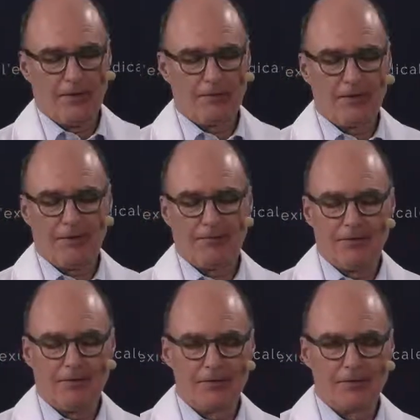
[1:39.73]
I
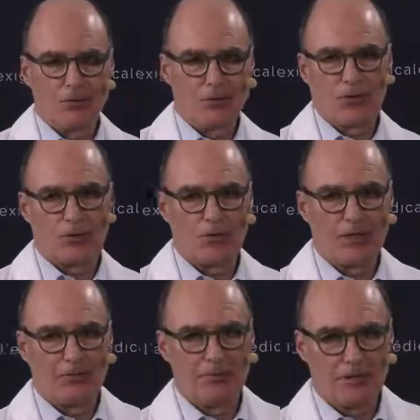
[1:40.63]
don't touch the
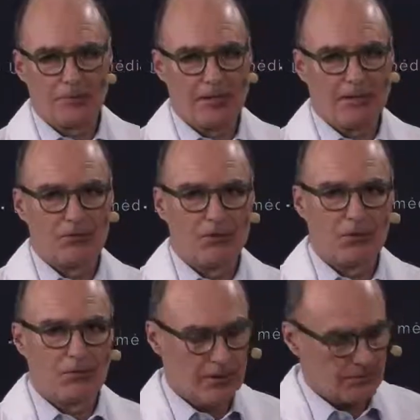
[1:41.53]
lip, we have
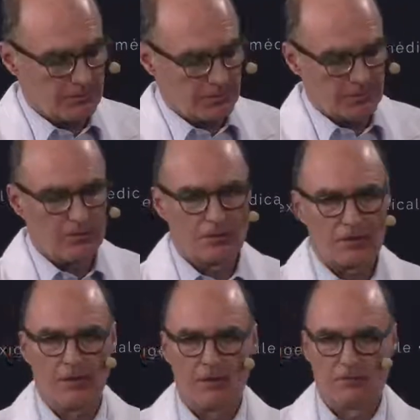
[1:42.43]
no
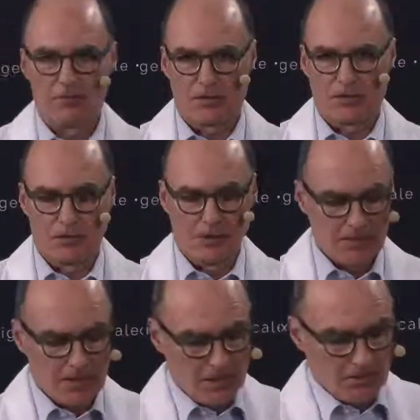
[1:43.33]
kind of result.
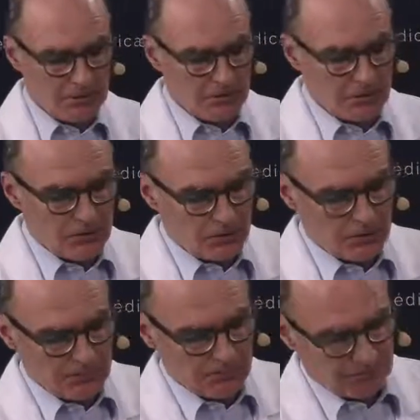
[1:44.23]
But
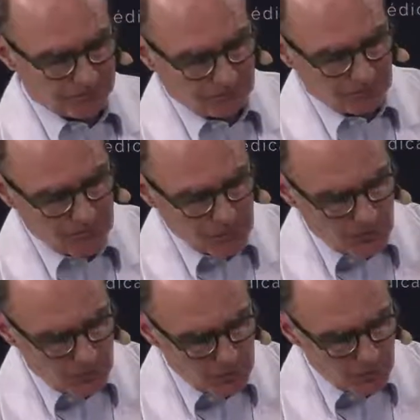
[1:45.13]
the
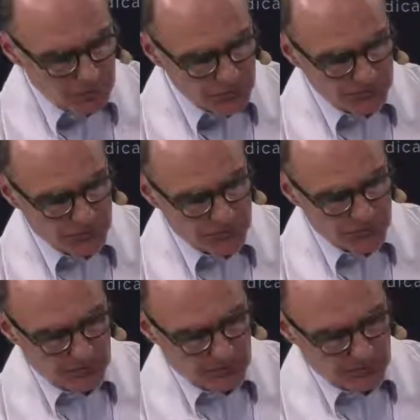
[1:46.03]
most
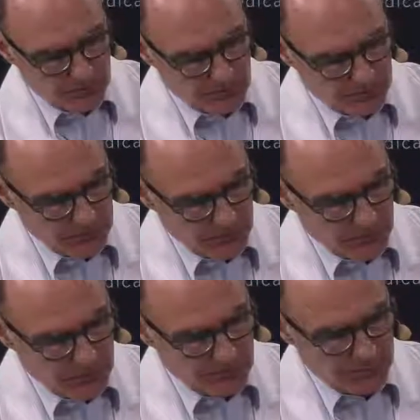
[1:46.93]
important thing, can you
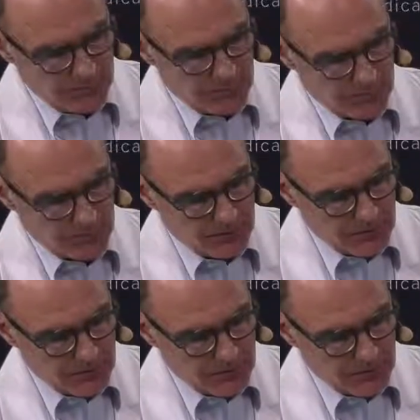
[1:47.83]
open a little bit your mouth?